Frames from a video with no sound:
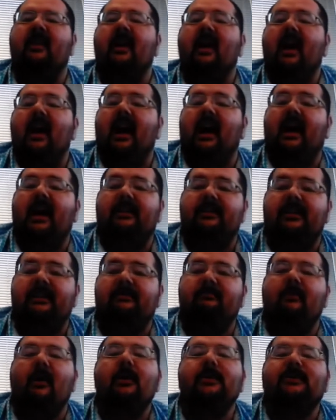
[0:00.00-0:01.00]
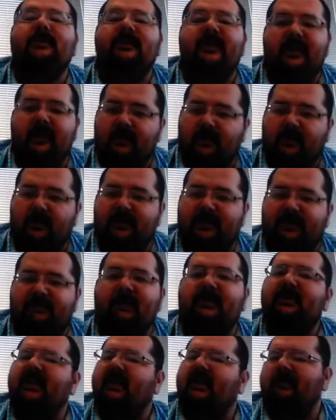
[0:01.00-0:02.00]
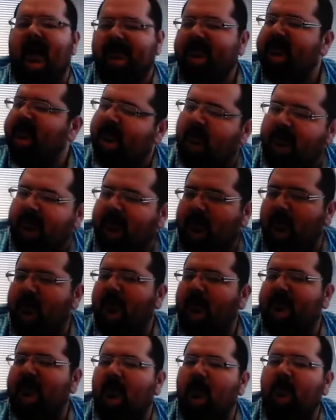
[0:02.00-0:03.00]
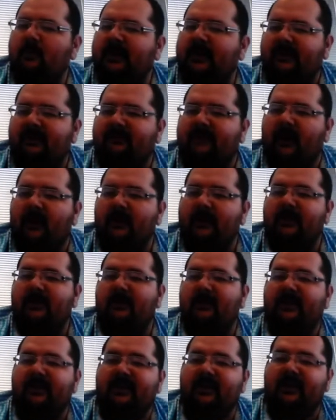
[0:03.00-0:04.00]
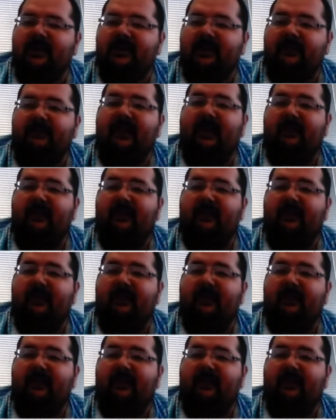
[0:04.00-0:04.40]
Then most vehicles, especially mine that's only 2 years old, will either fall into the good or very